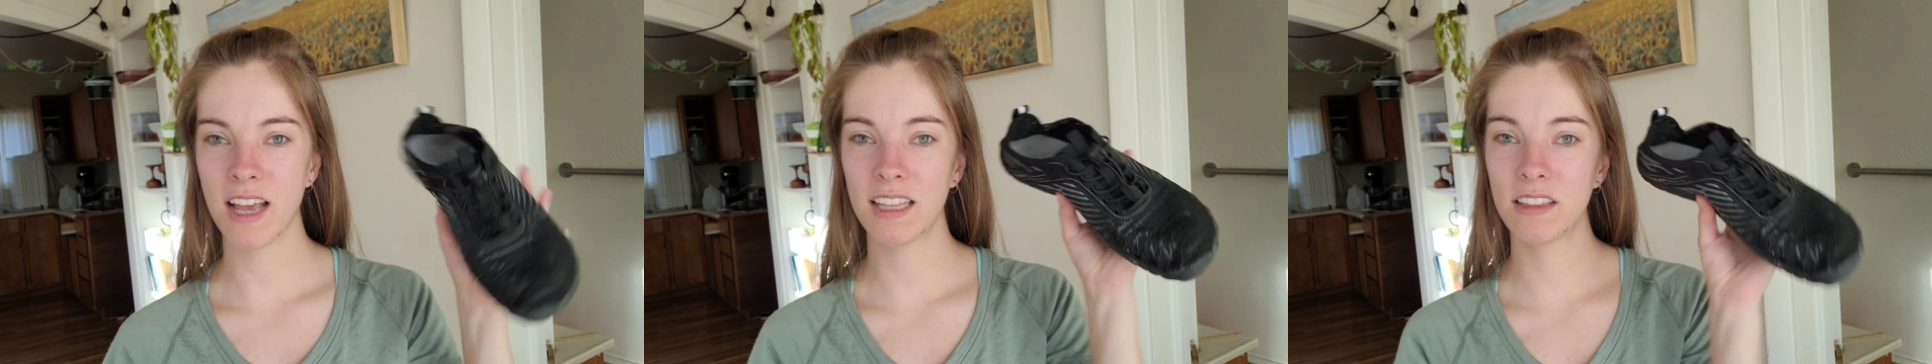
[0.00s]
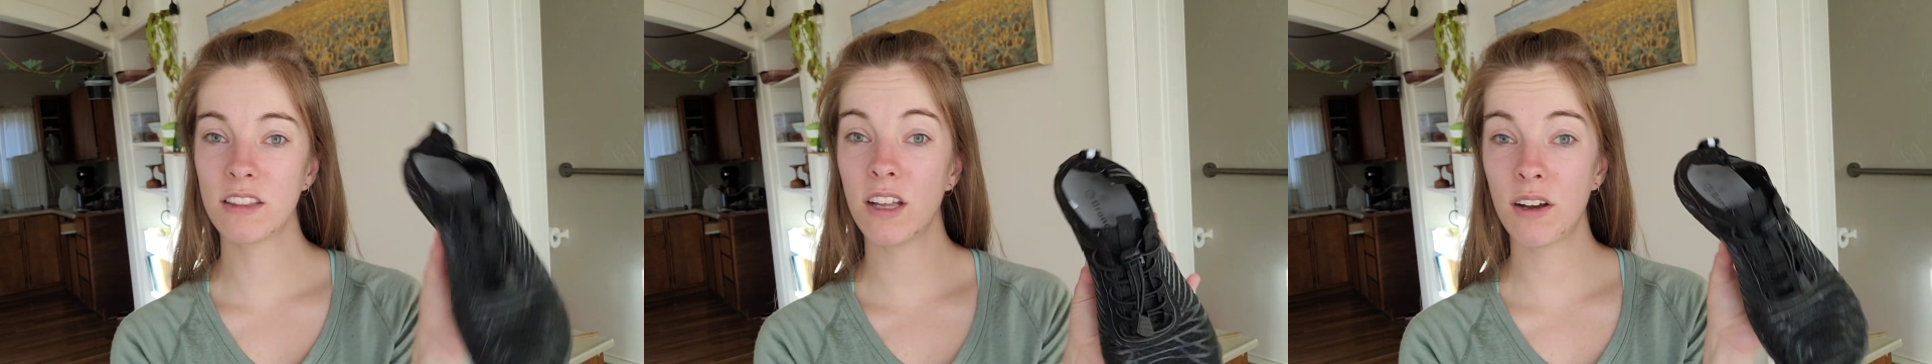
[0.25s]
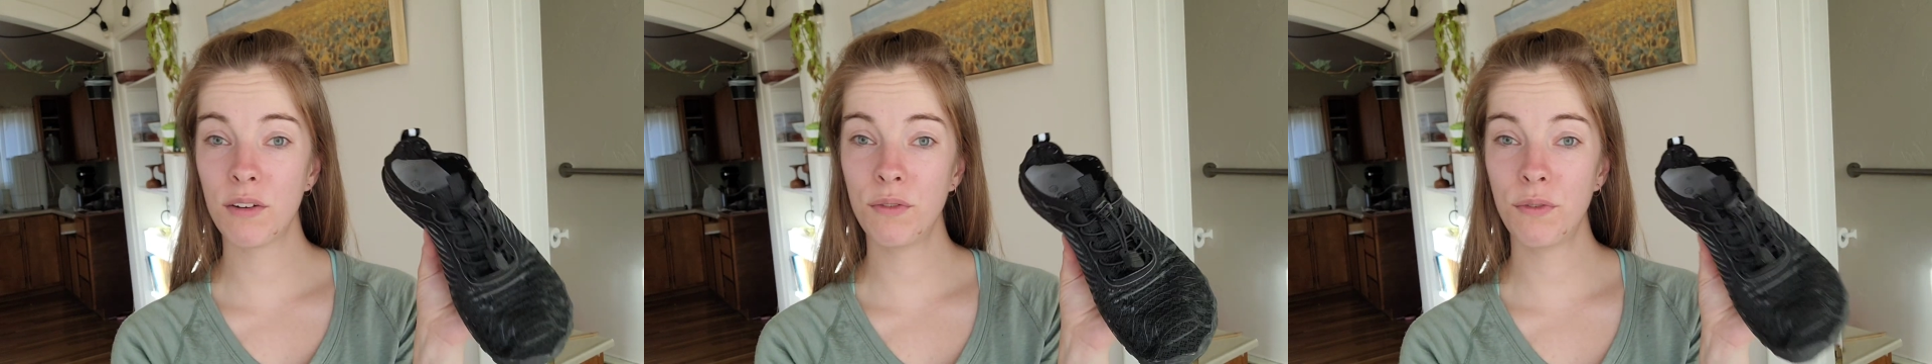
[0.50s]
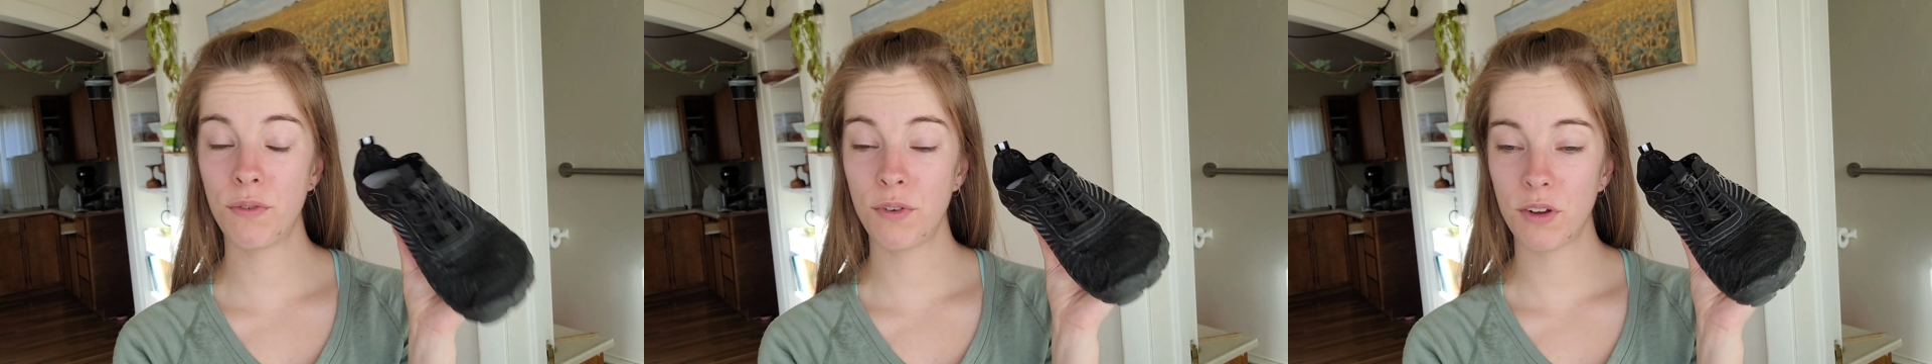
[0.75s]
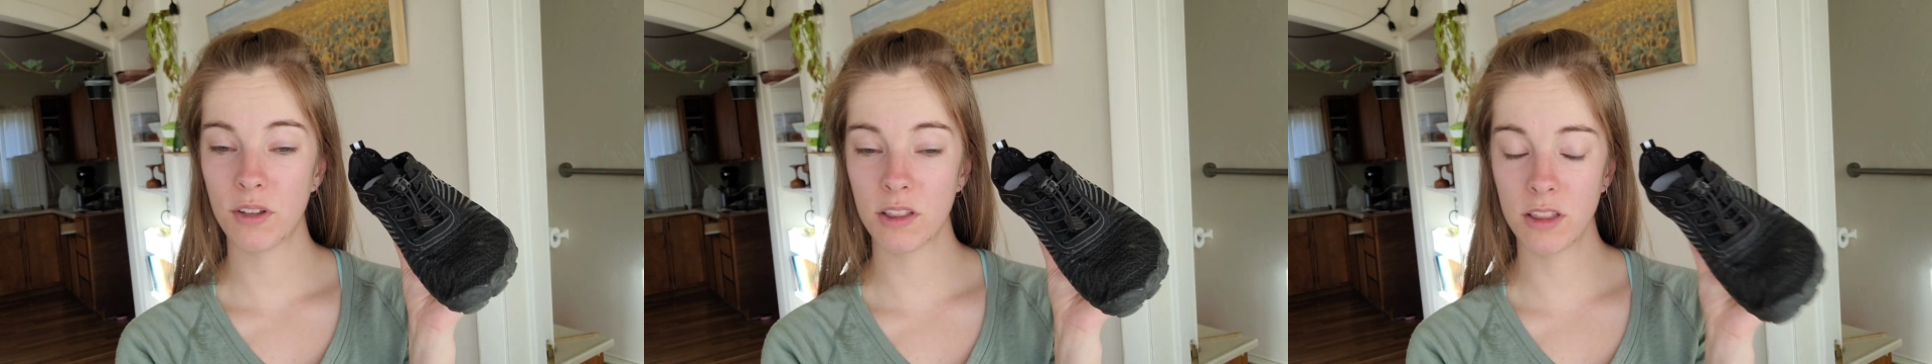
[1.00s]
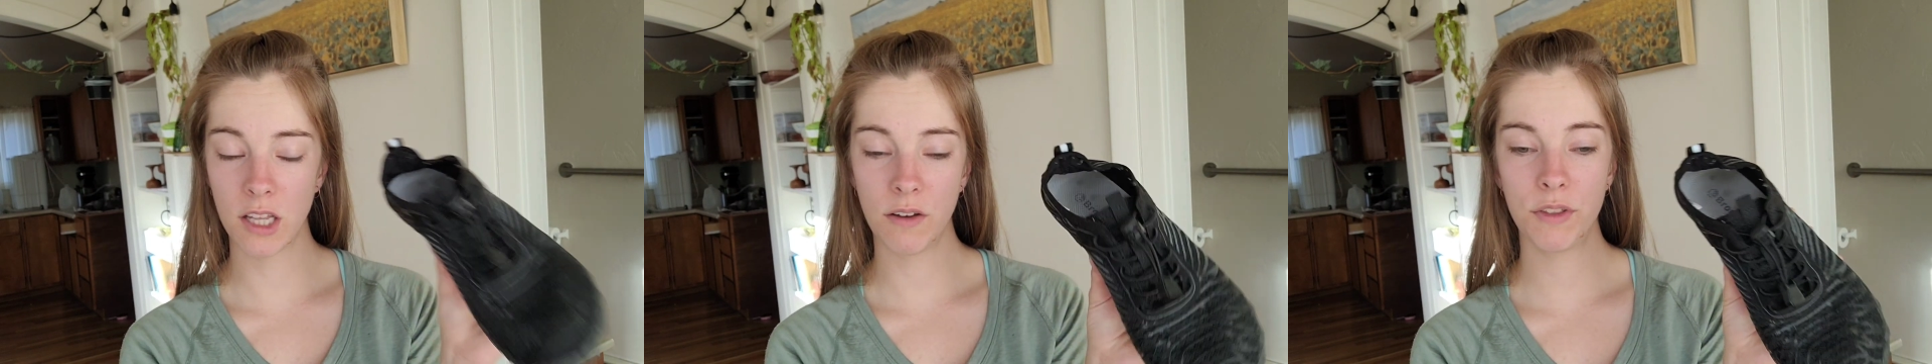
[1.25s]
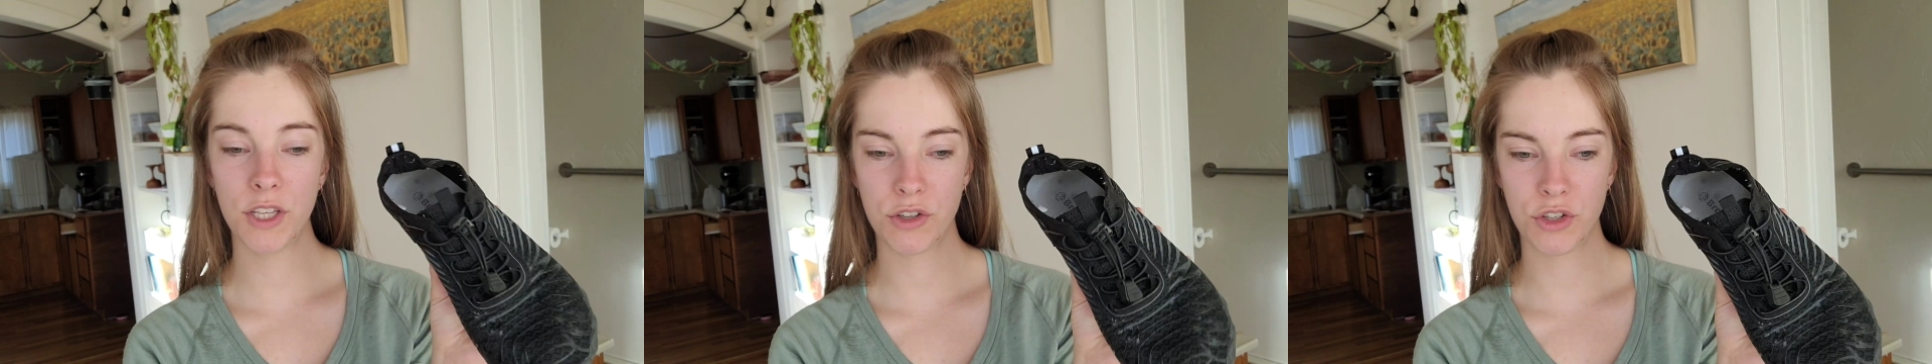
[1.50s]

I love these